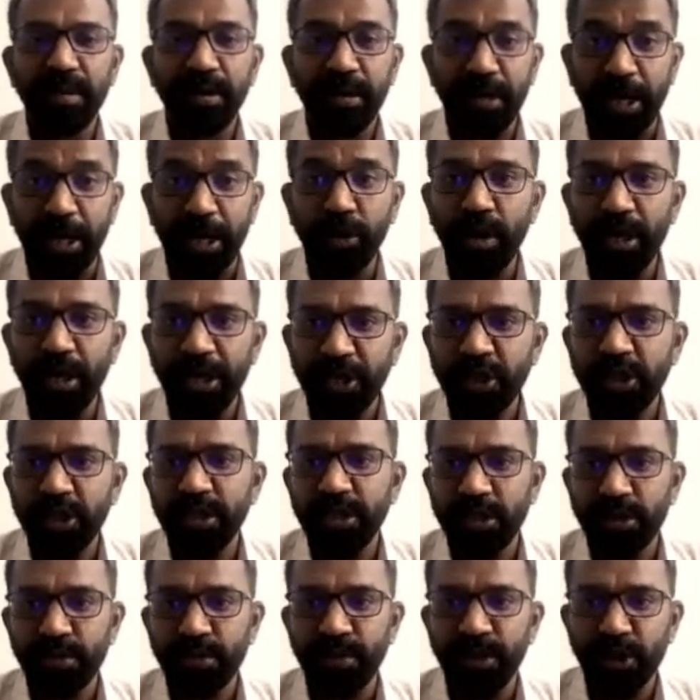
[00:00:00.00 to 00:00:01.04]

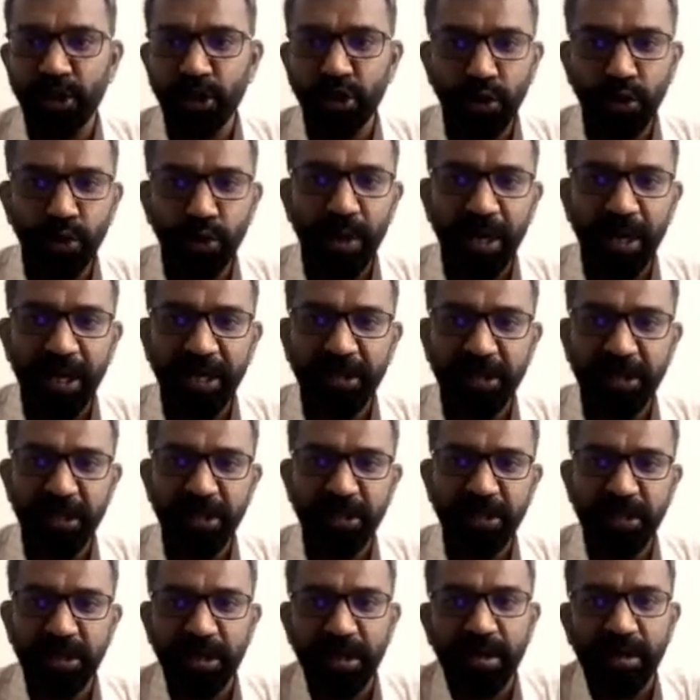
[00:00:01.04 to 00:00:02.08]
regulations which do
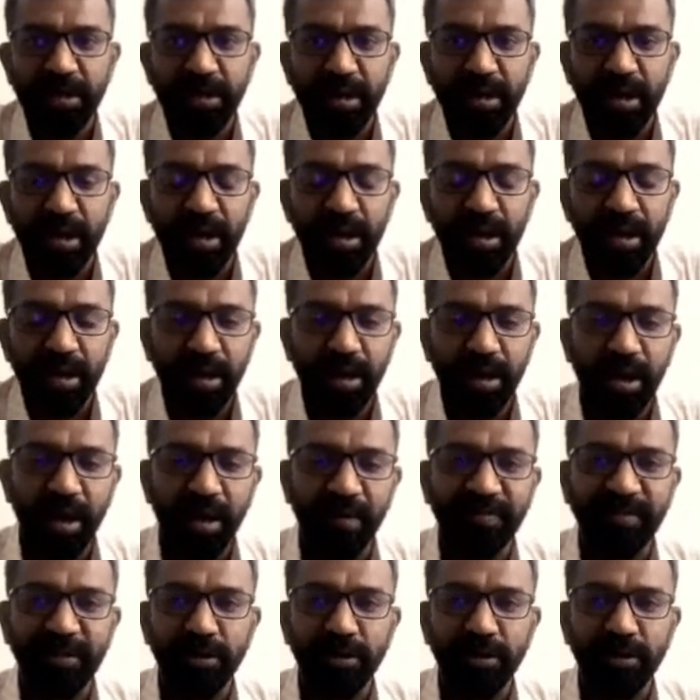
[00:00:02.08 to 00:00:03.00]
exist. And of